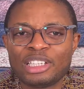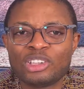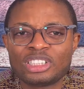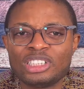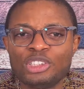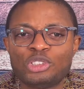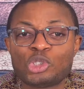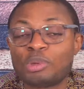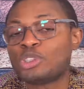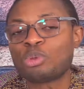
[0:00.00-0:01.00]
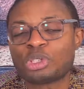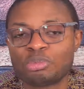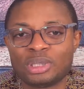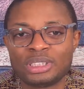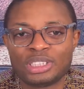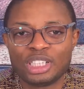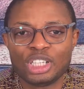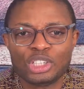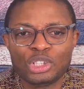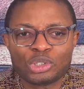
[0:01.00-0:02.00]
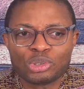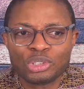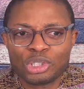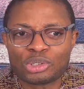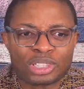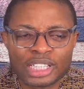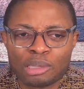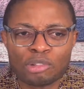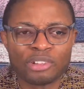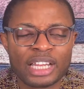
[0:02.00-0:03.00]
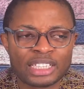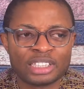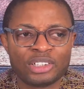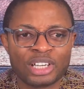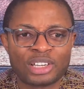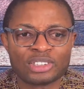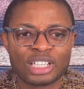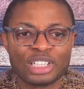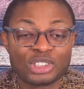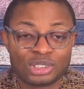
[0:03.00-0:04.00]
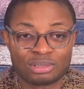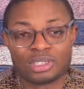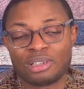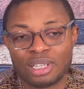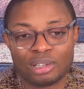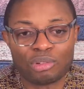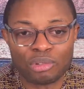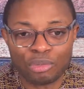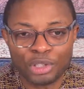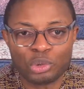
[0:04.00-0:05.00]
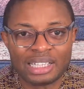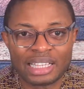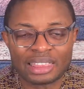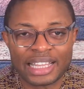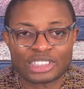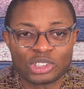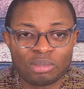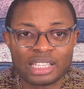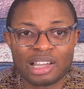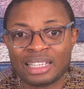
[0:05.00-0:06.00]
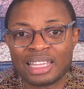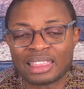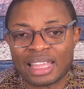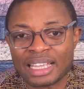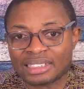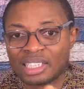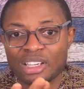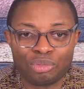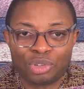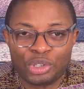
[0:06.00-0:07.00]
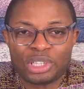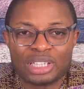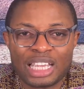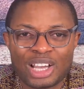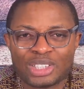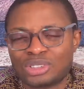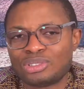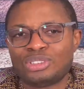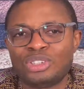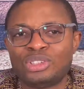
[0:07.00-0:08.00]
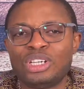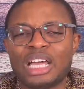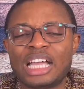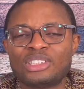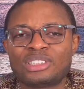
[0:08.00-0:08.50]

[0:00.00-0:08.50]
doesn't need you to spend so much money. You could create a movie night in your house. So okay, we do date night. Sometimes our date night, we do it in the house. You know, I